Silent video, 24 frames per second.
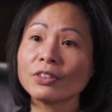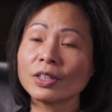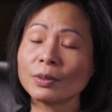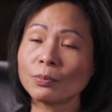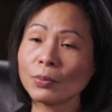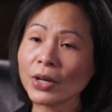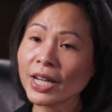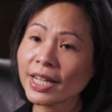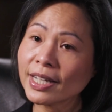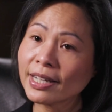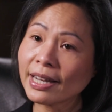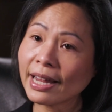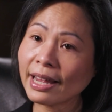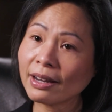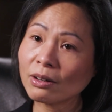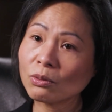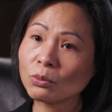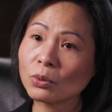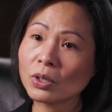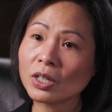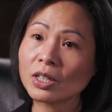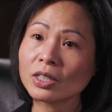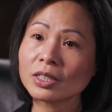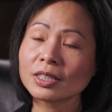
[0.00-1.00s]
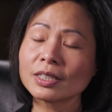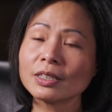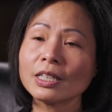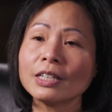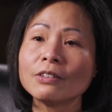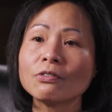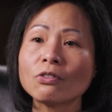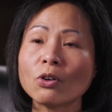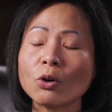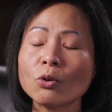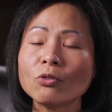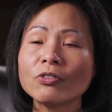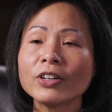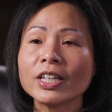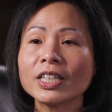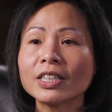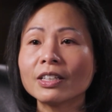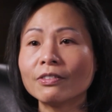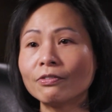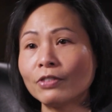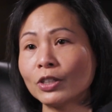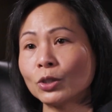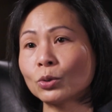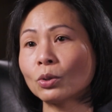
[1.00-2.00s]
the brain networks involving
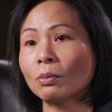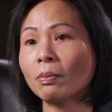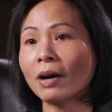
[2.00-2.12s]
the visual